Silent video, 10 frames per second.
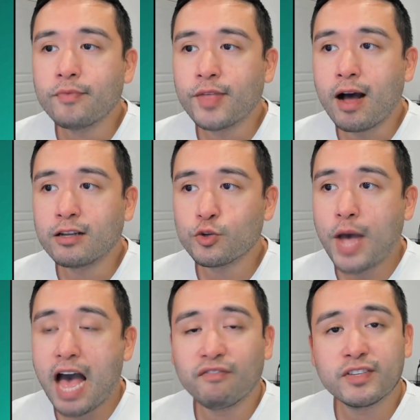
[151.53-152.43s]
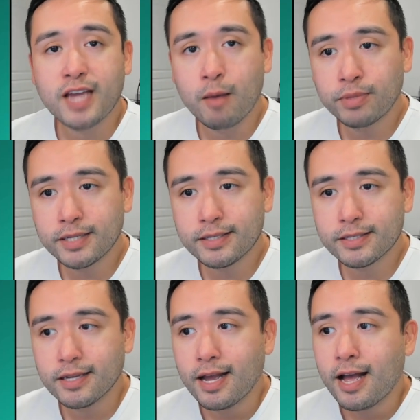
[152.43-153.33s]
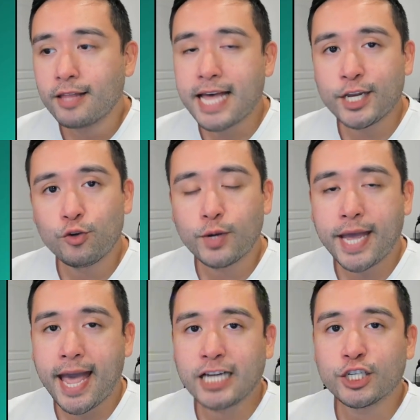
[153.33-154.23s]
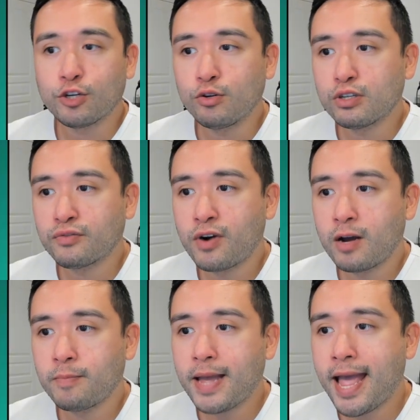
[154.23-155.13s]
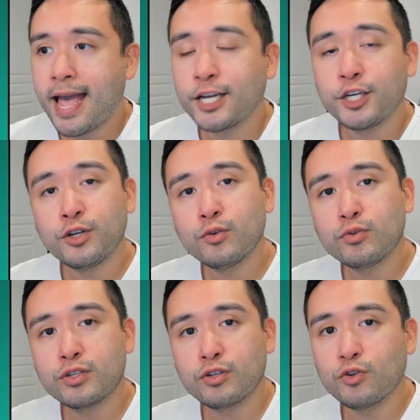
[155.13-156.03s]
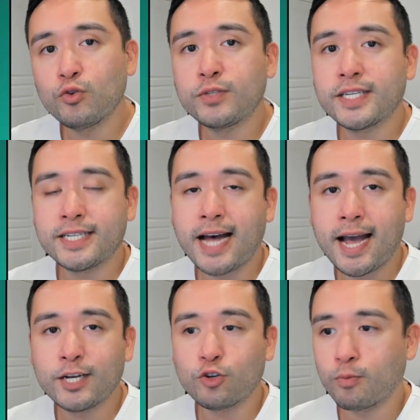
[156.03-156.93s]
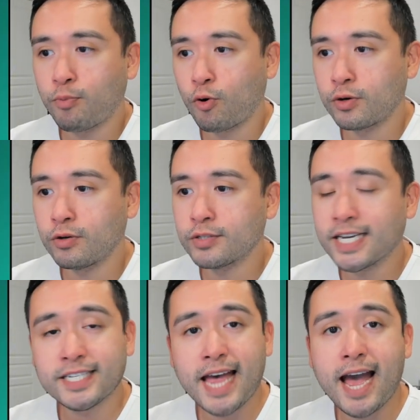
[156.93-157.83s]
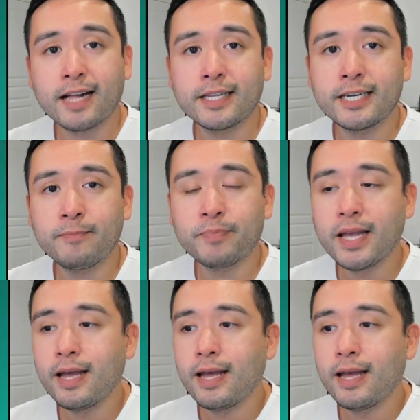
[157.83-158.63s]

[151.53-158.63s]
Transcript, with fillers: They also have templates that you can choose from and use to design your portals exactly